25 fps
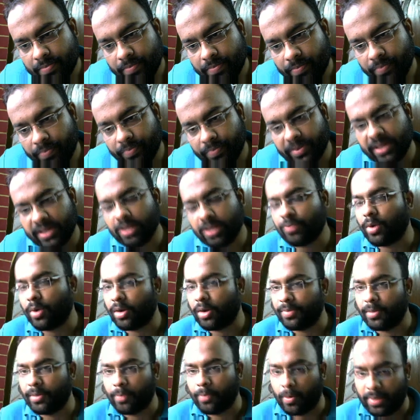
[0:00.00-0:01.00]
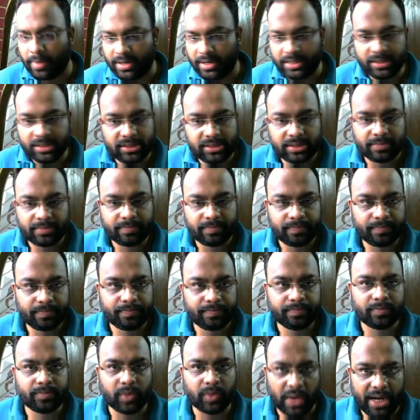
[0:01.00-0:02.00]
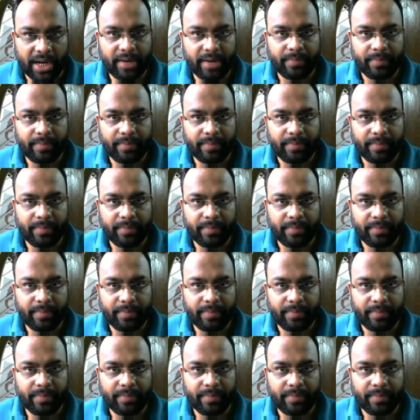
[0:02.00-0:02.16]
This is one of the properties, right?